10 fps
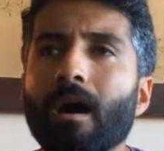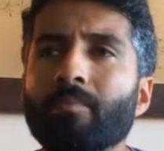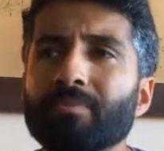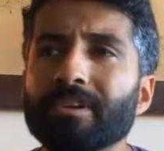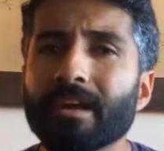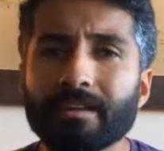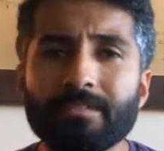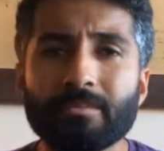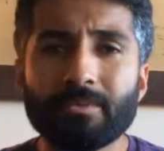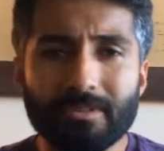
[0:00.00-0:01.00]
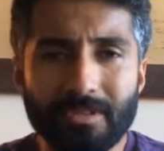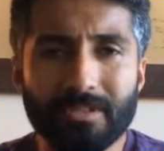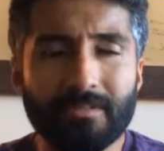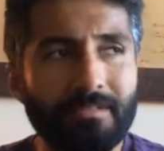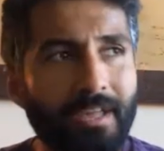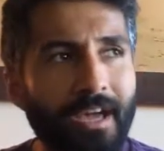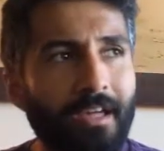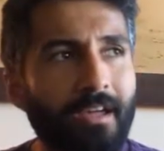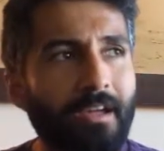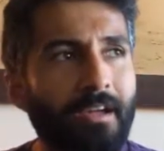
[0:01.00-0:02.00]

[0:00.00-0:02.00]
I'm beginning to believe that